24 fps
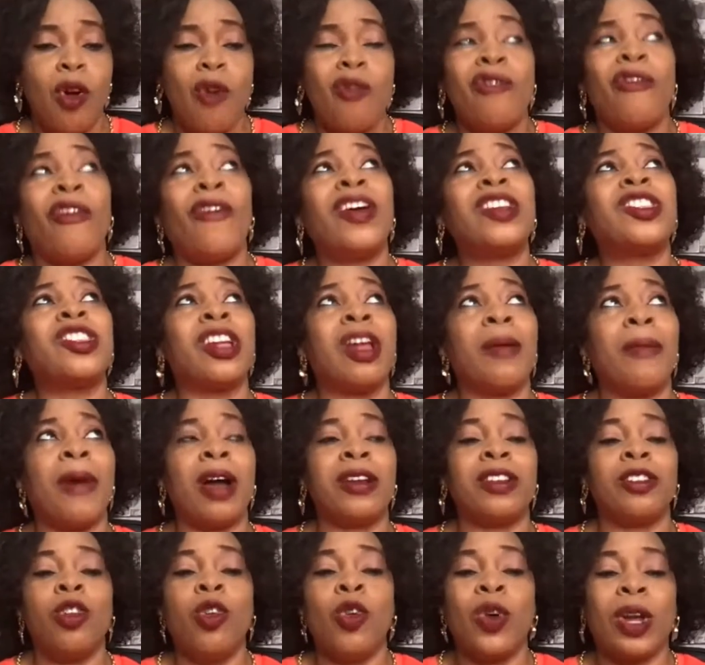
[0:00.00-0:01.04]
We've always talked
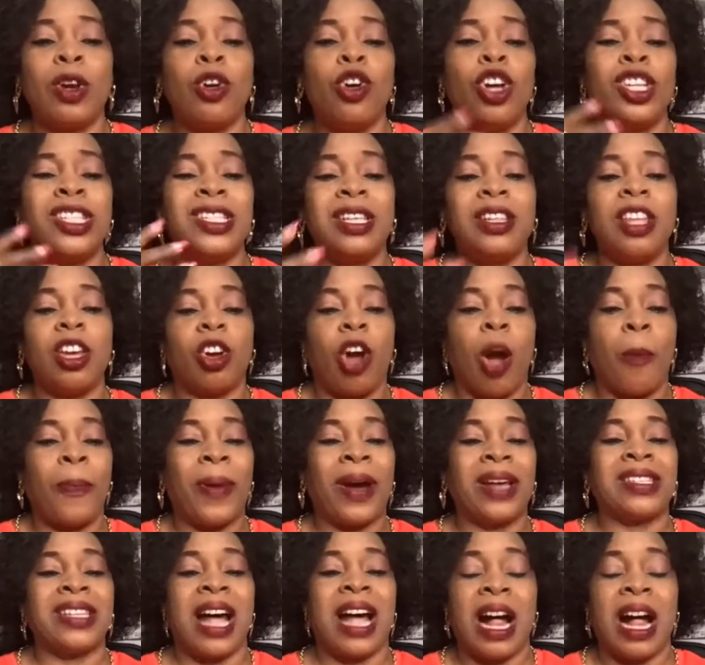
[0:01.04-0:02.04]
about, look, don't see the cup as